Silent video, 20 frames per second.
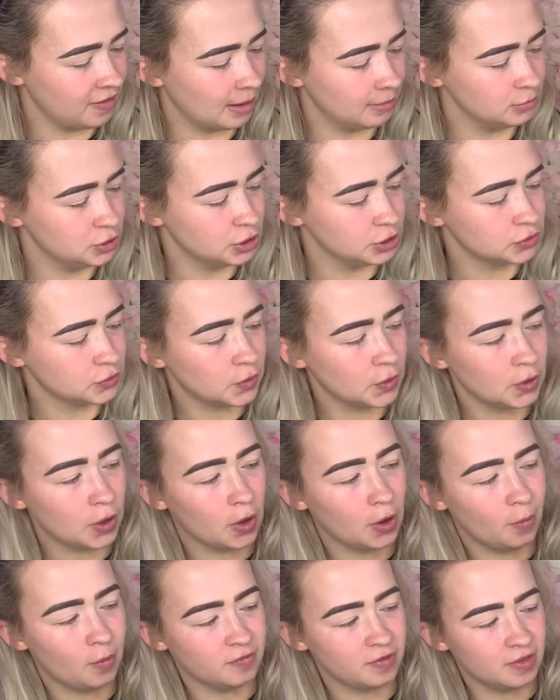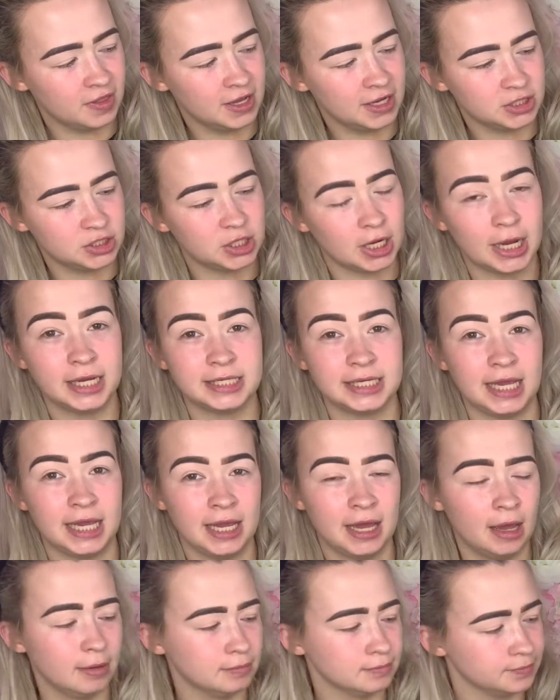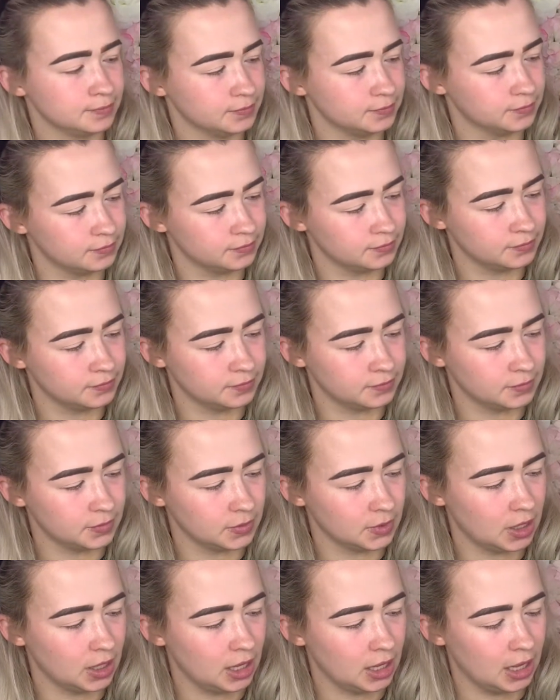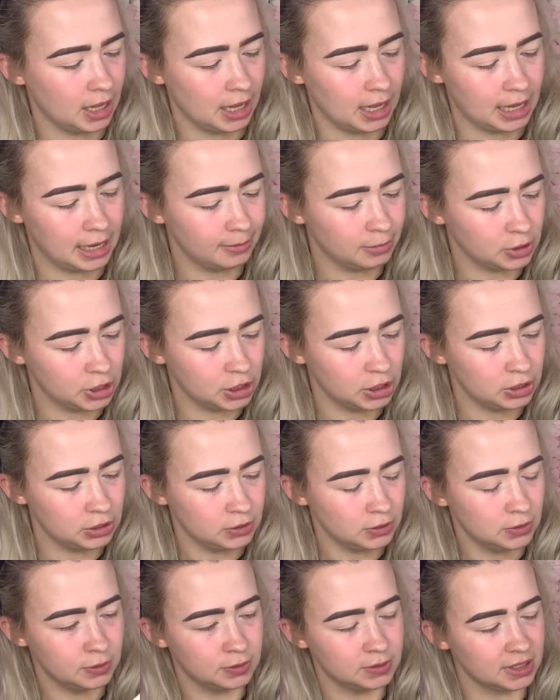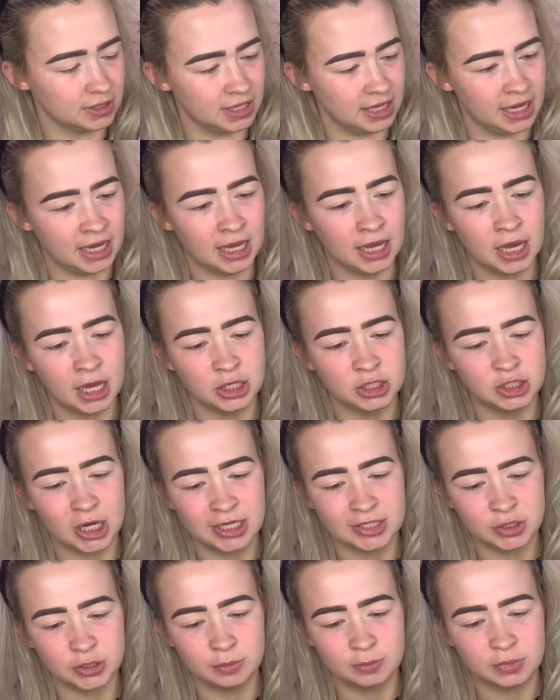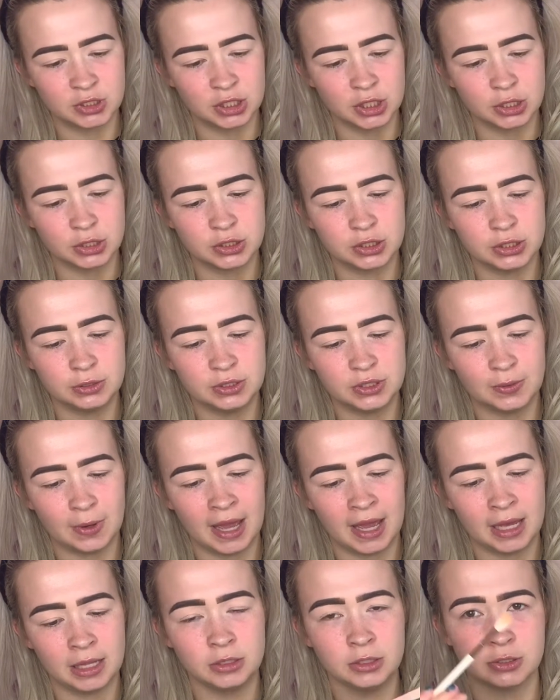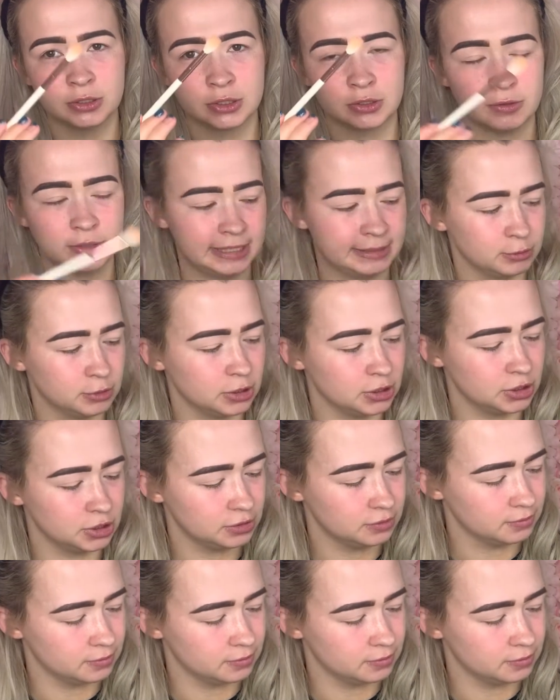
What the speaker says: I'm just going to go for this shade here. And I'm going to use the Jessup's 228 Luxe Crease Brush.